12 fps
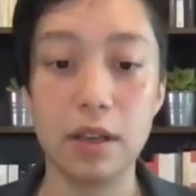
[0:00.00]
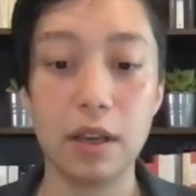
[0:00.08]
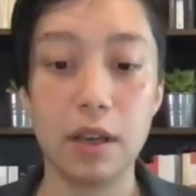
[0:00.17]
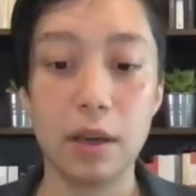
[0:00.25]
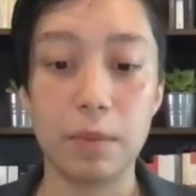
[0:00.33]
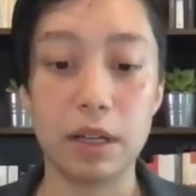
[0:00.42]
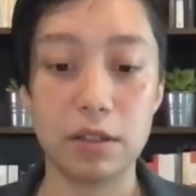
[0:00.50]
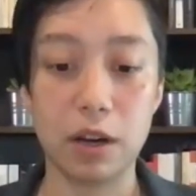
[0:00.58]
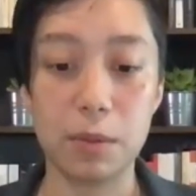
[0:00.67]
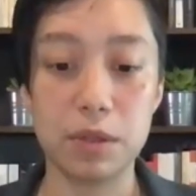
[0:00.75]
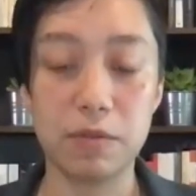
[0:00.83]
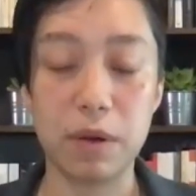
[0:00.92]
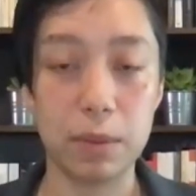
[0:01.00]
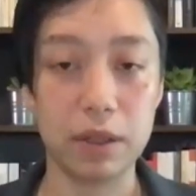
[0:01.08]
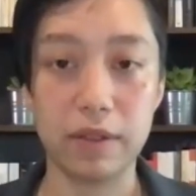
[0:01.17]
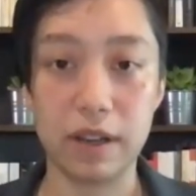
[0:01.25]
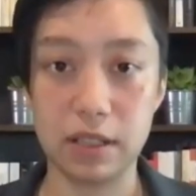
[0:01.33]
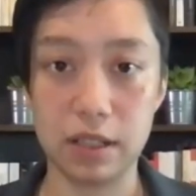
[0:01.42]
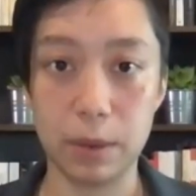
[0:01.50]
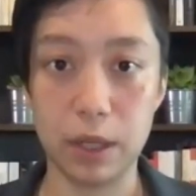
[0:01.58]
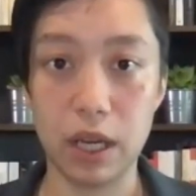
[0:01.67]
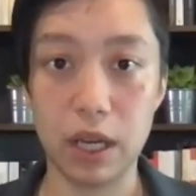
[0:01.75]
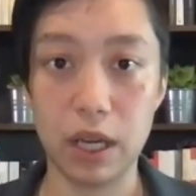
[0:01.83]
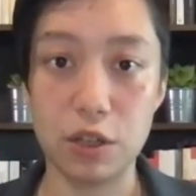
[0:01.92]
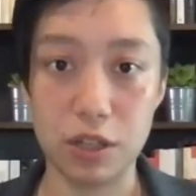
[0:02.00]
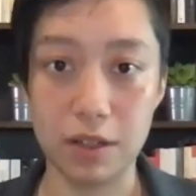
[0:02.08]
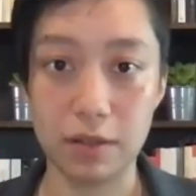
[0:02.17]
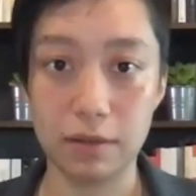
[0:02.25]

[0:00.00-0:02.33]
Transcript: But in terms of public-facing communication,